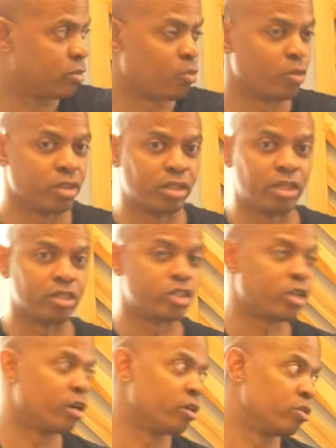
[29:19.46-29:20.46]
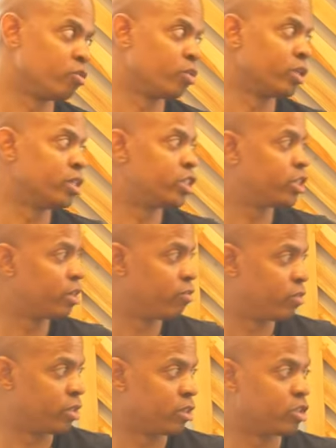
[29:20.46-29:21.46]
when things started really
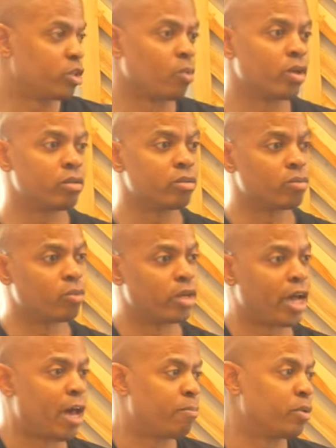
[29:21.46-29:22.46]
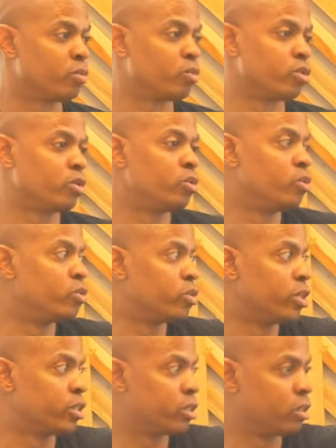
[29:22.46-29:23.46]
shifting. So what, what happened with the hoodoo
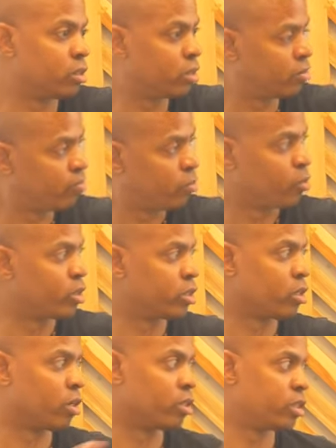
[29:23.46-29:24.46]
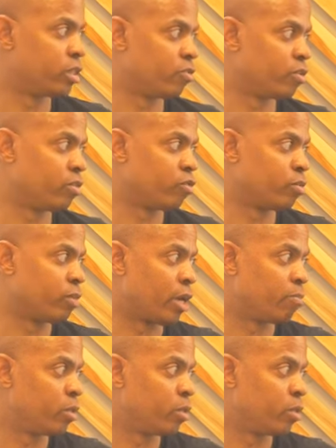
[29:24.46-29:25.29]
tradition when it started shifting from that